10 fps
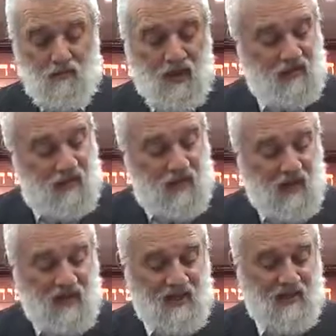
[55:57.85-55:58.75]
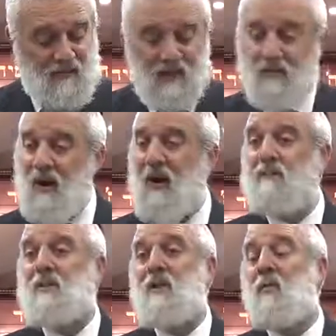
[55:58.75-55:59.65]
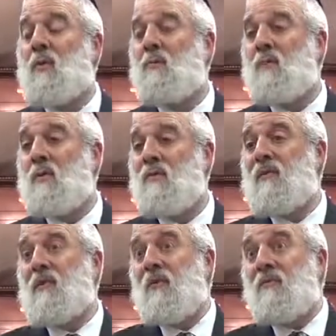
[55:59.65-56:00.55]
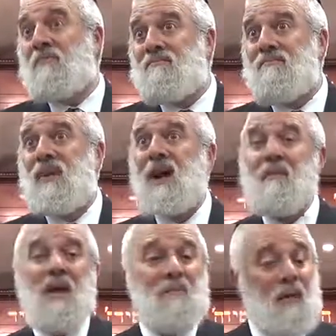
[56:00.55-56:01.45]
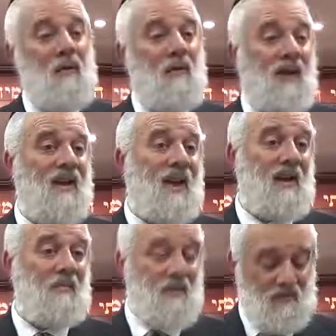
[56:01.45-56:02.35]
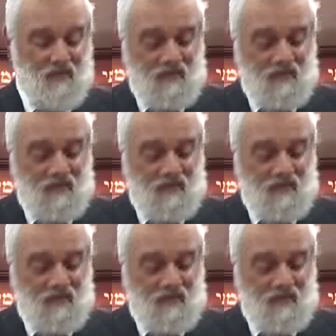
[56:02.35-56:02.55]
But ani tamid imach, I'm still with you, even though I may appear like an animal.